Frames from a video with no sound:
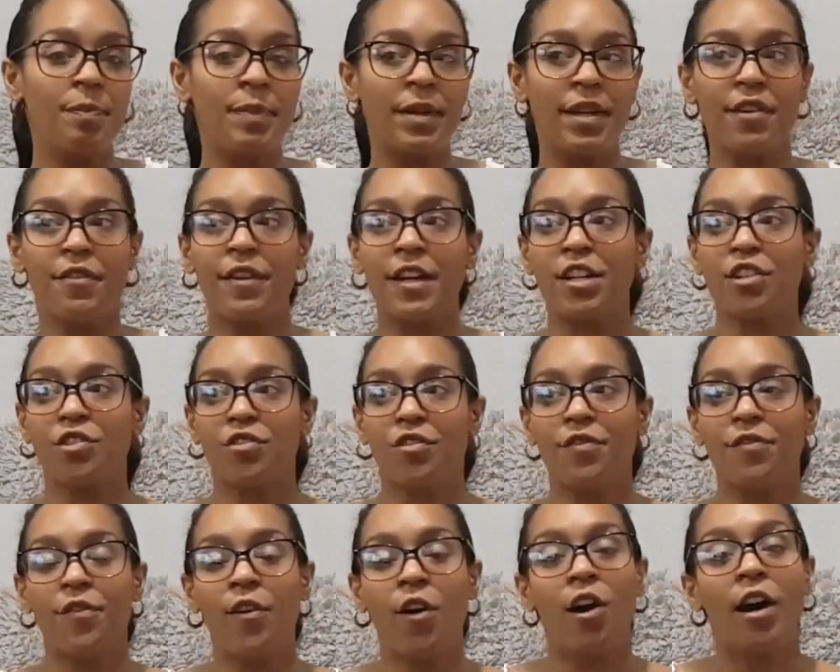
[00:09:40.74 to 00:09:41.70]
a bit of extra
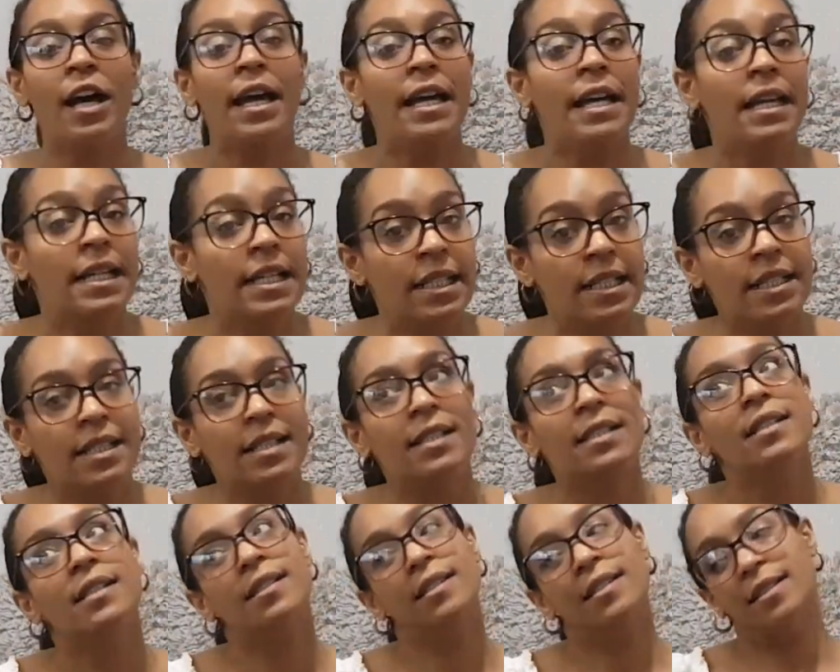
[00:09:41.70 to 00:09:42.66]
fire,
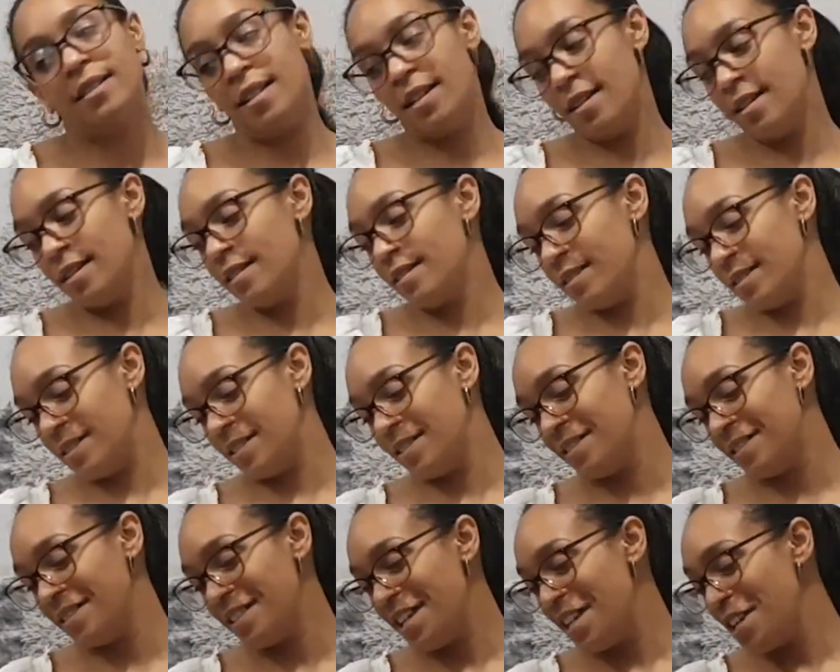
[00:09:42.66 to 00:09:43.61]
uh,
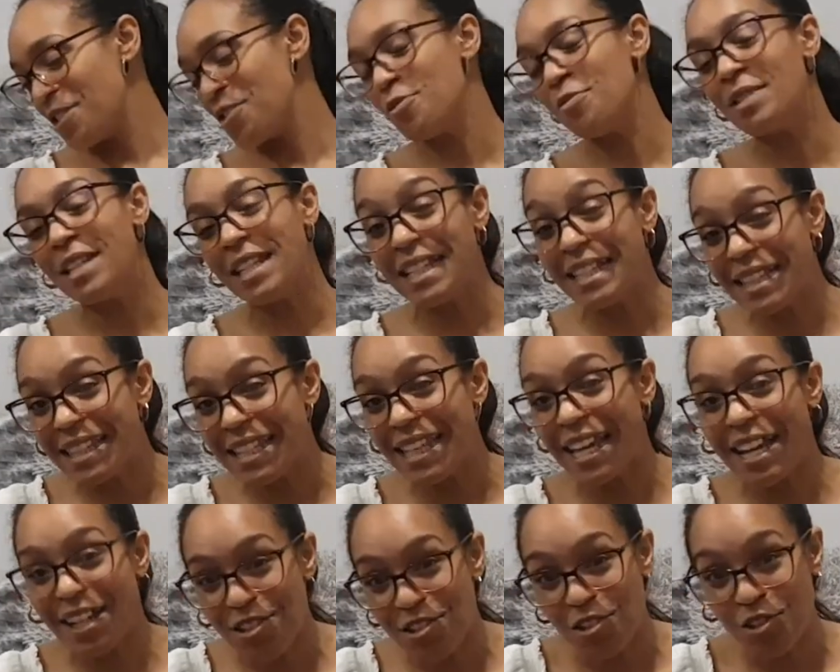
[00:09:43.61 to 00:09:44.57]
you need
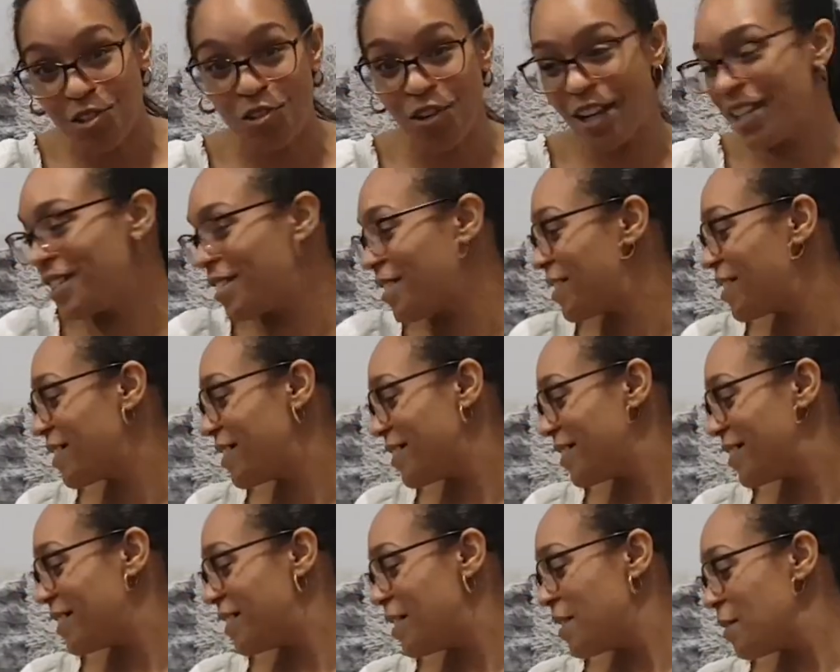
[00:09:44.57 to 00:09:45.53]
the extra stretch.
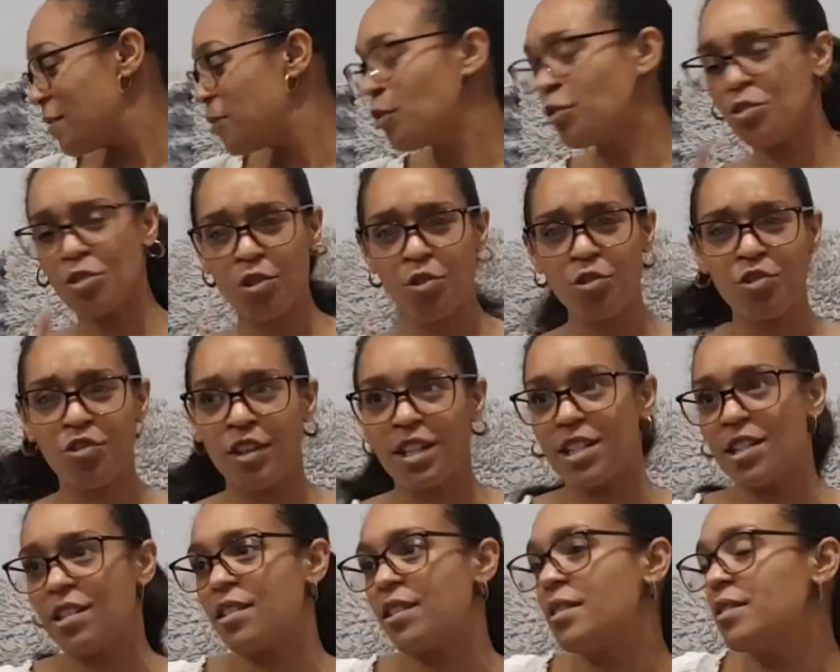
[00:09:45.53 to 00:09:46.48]
Not too
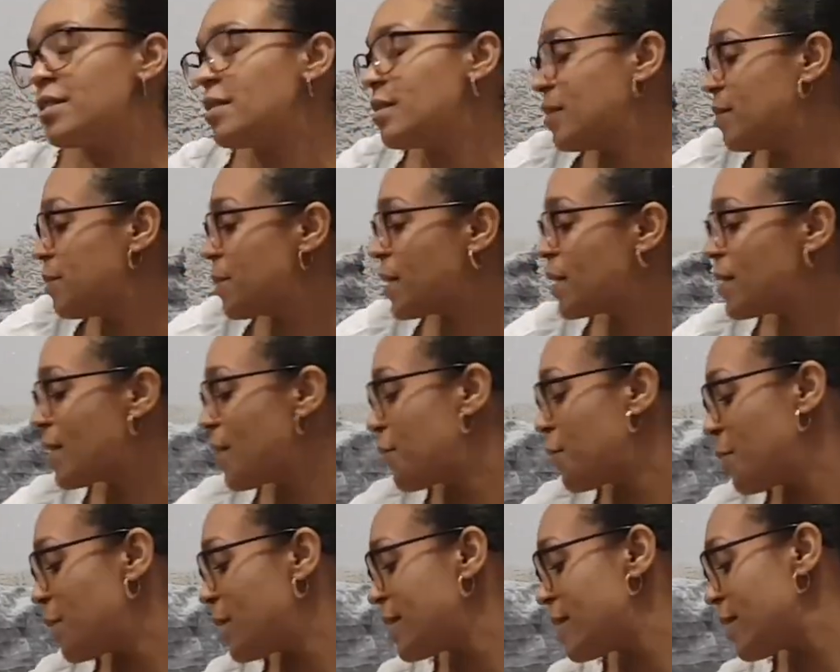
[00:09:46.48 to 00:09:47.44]
stretchy though, because
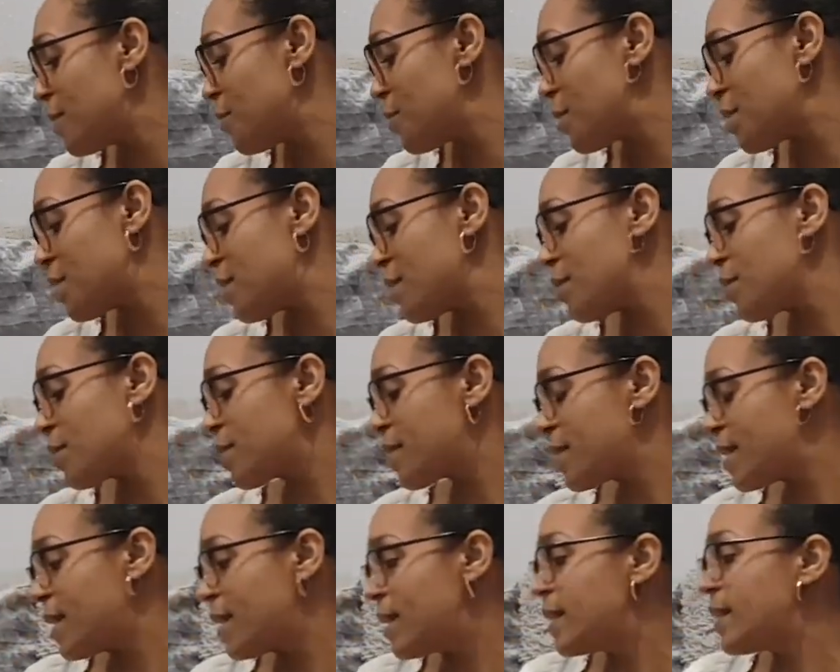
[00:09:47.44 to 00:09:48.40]
otherwise they'll just look
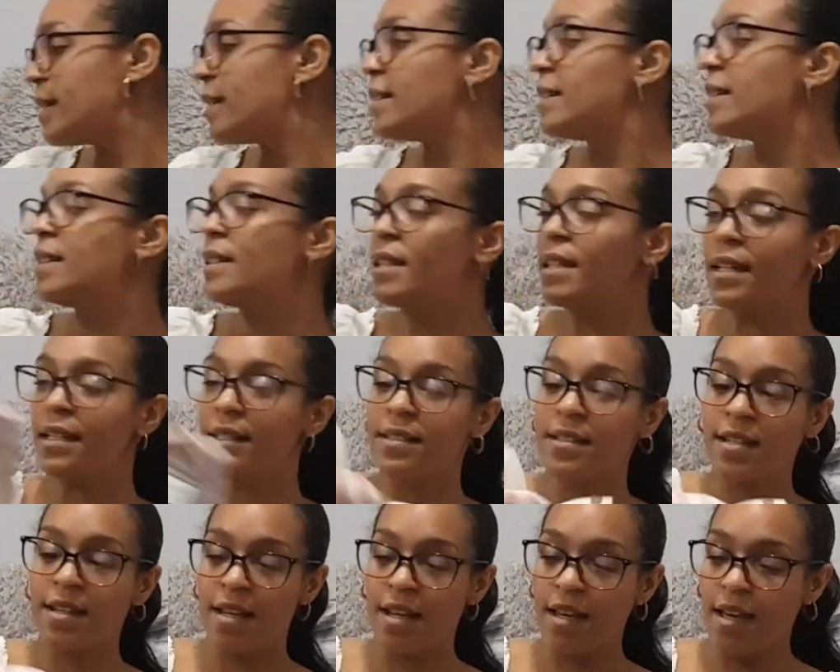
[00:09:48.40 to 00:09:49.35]
silly in the
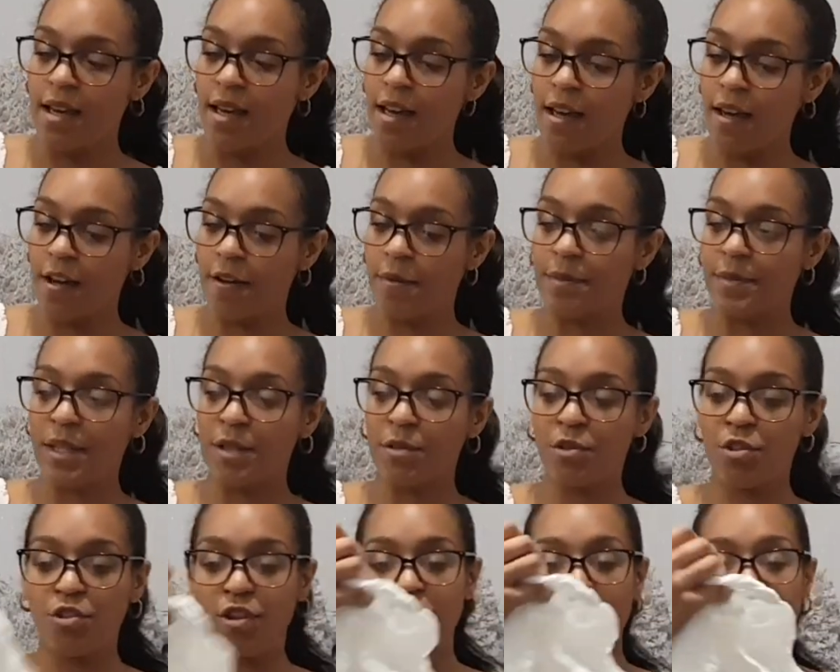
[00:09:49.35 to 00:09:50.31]
end. Um, they'll
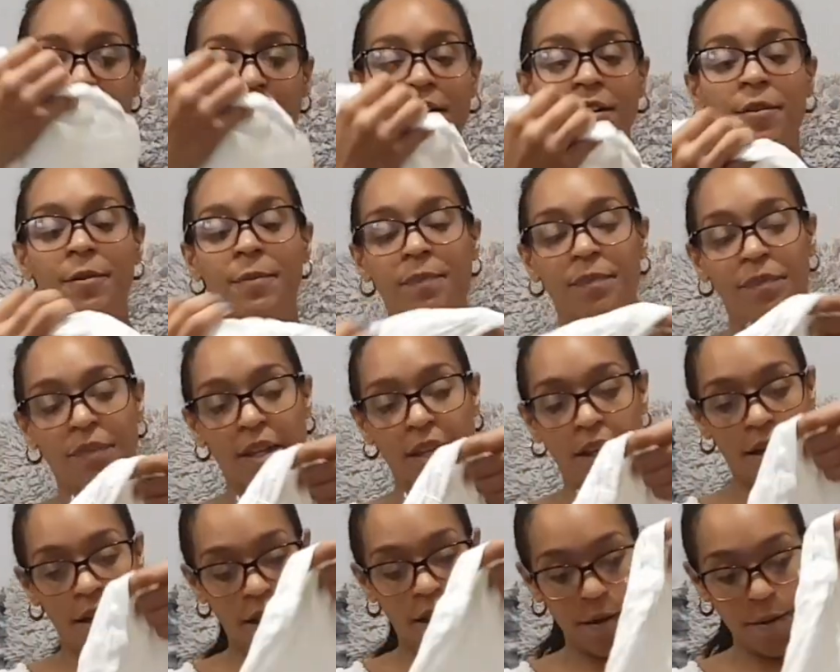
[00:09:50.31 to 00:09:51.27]
stretch out.
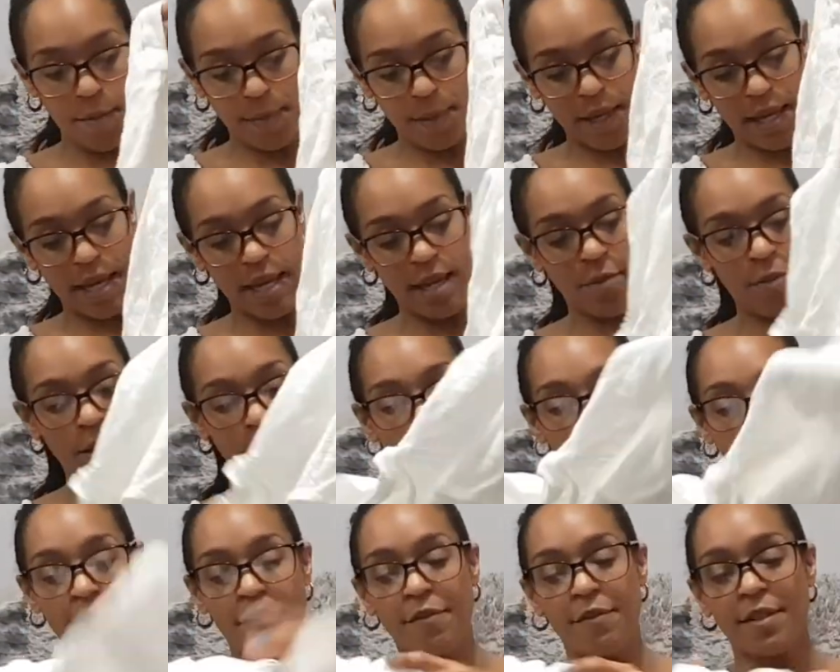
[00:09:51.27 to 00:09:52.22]
Um, but here we
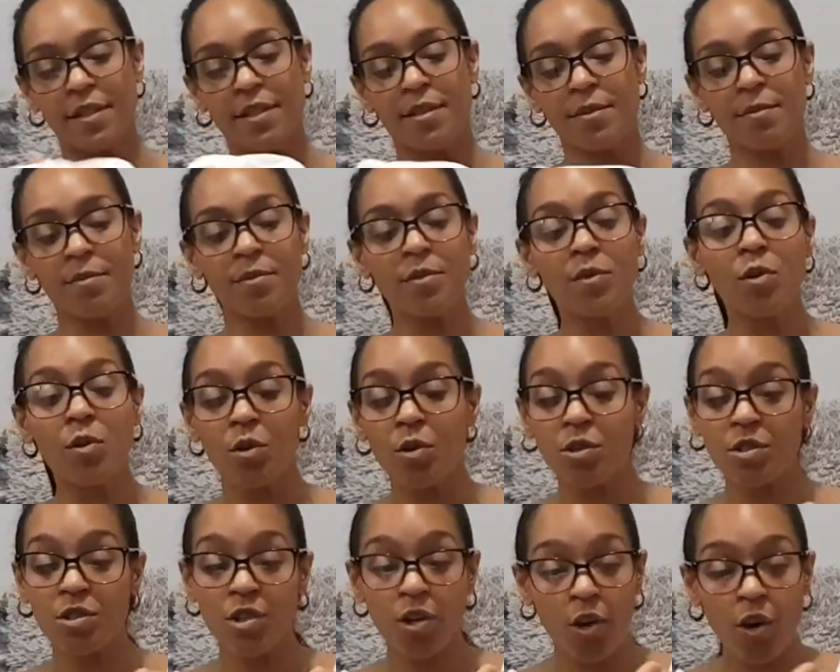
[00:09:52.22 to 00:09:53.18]
have some
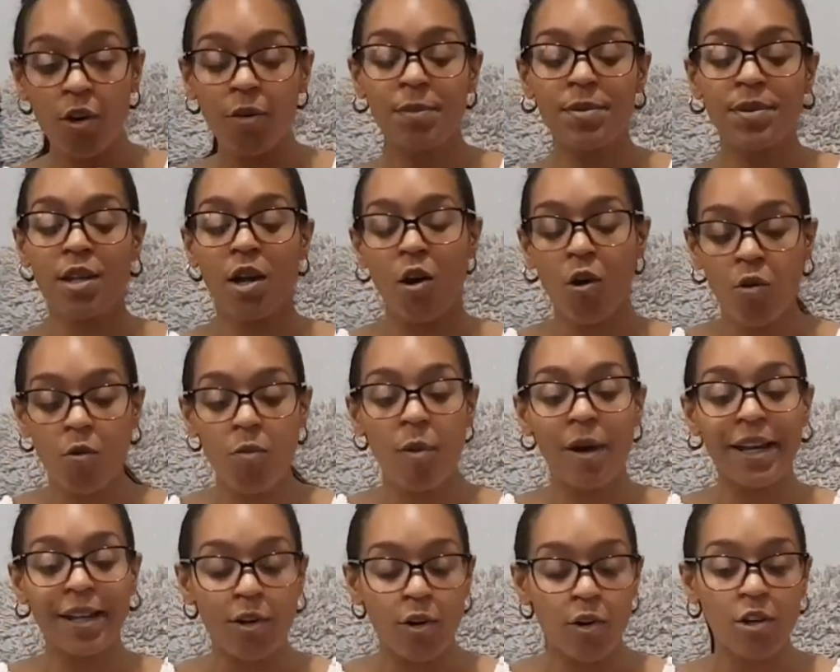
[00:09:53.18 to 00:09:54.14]
more tops. Oh
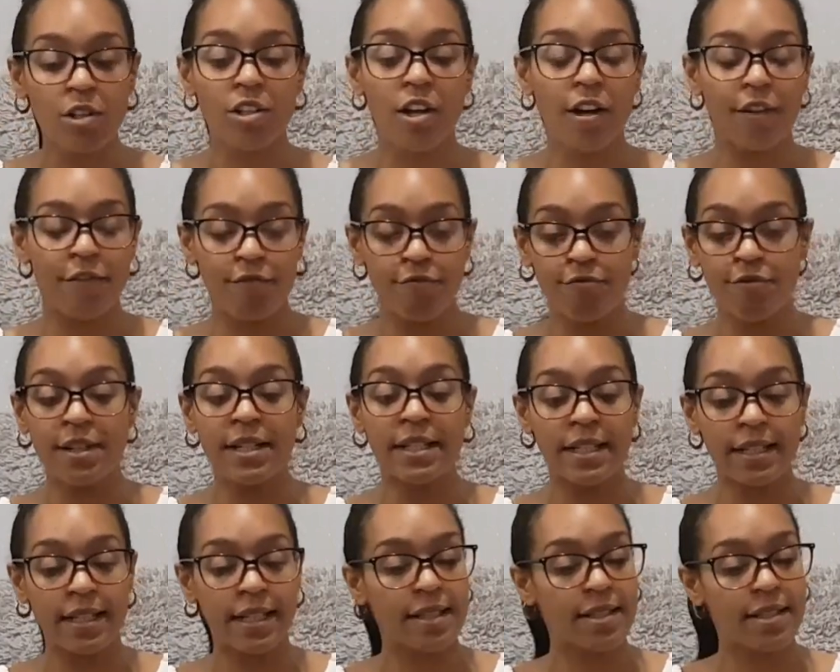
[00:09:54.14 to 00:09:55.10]
my god, I
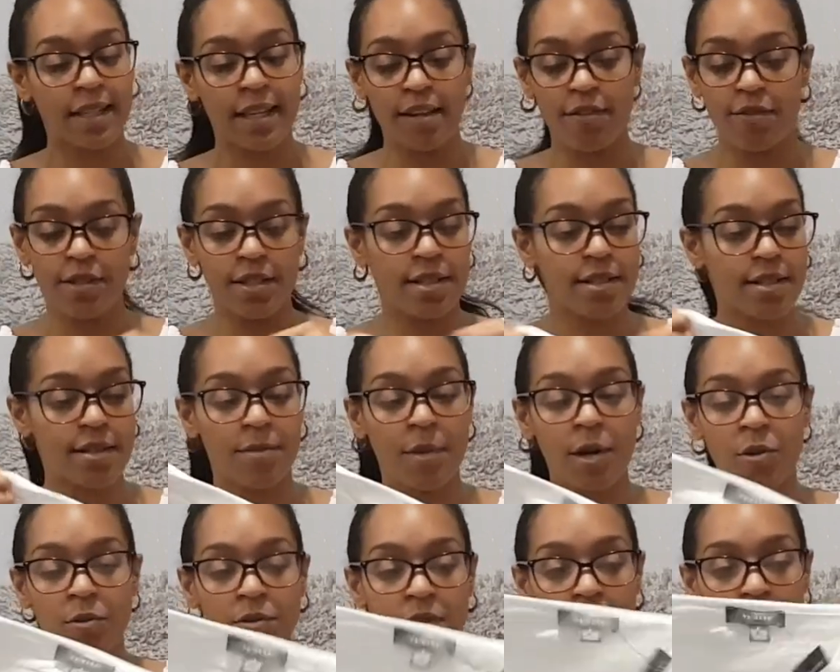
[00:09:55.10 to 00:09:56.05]
really need to get rid of some
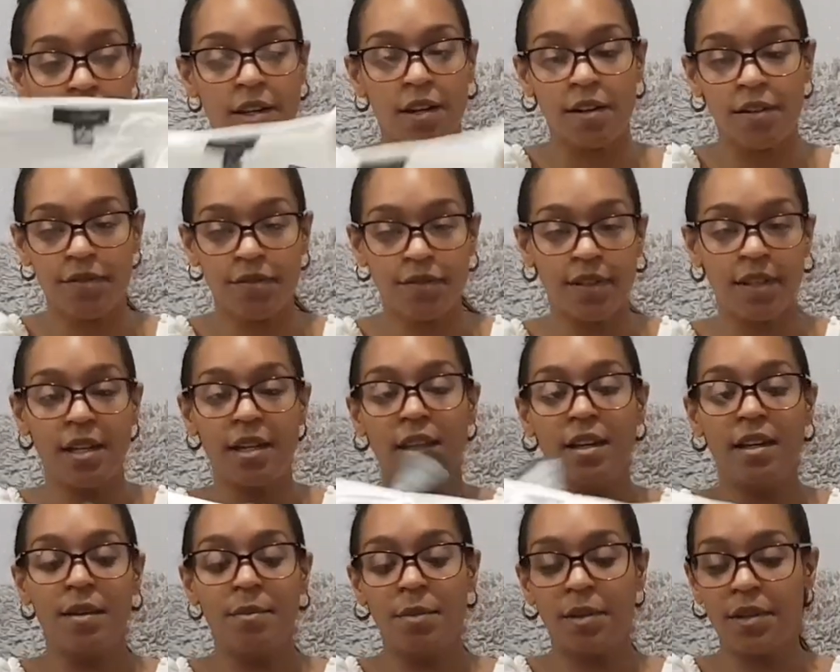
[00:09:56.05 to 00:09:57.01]
old stuff
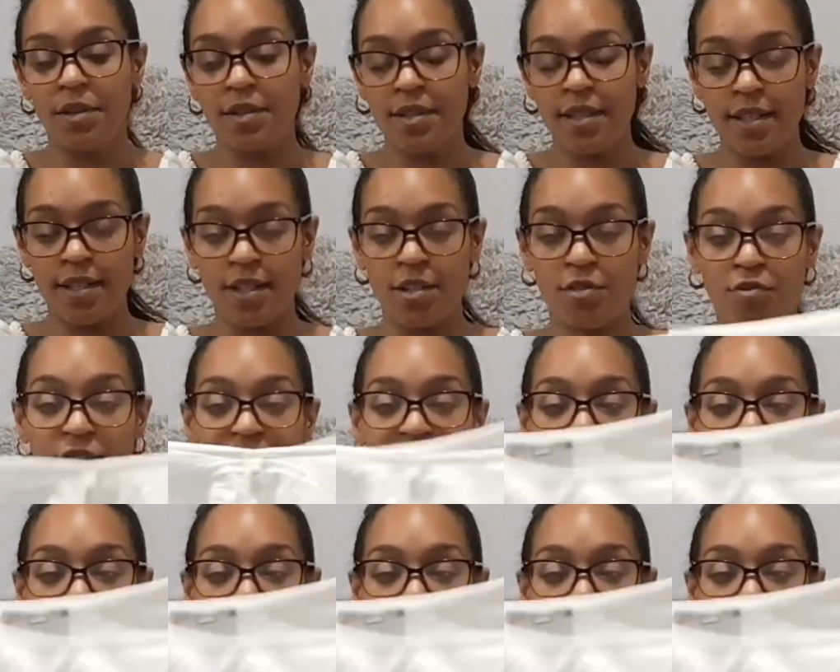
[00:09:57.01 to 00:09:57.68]
because this is